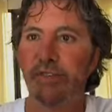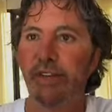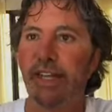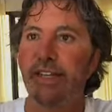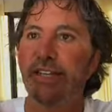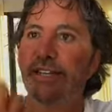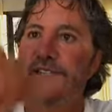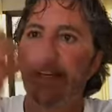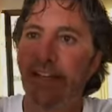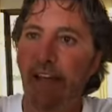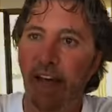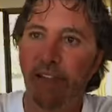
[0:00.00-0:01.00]
You get to
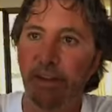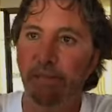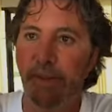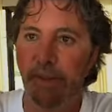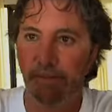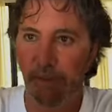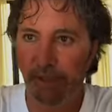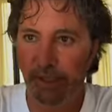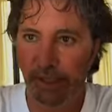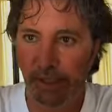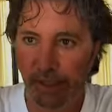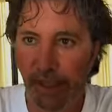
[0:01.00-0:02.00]
see other people
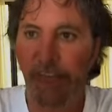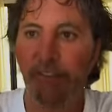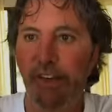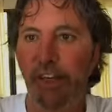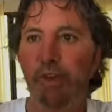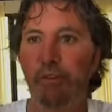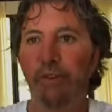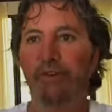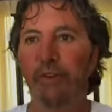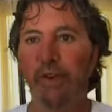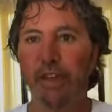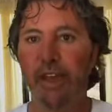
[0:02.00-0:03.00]
leaving you
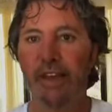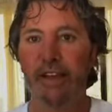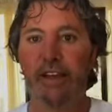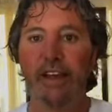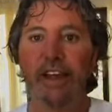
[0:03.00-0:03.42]
before then.